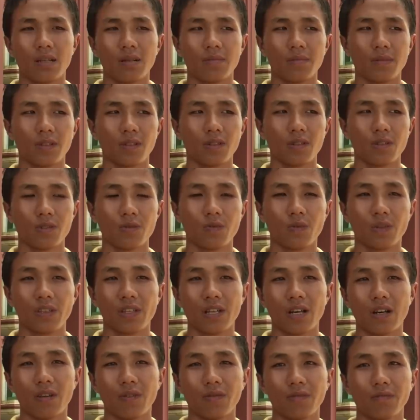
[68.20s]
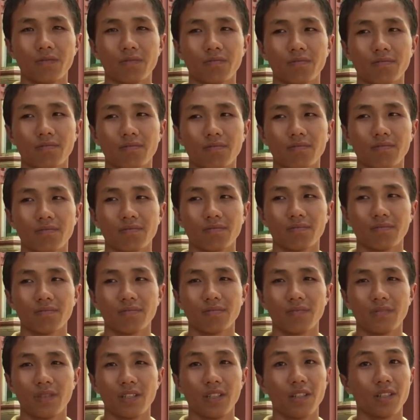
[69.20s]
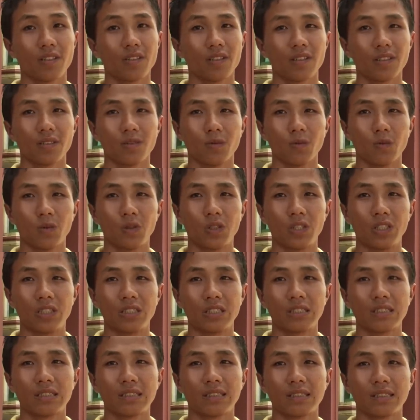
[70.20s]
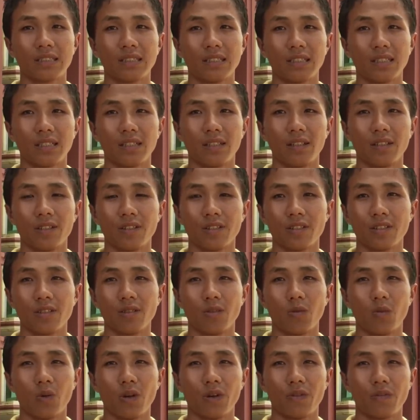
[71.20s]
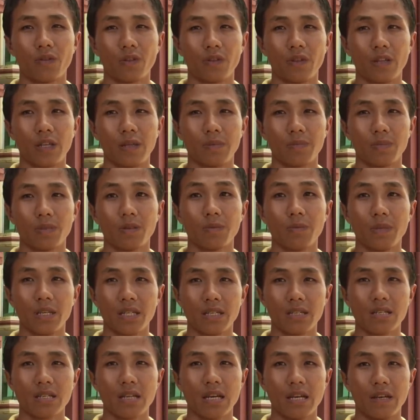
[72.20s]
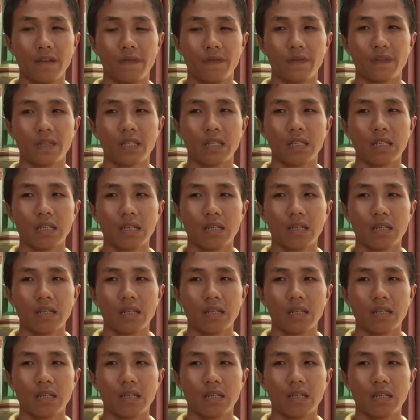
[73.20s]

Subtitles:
because without hearing the word, there's no way for them to be saved.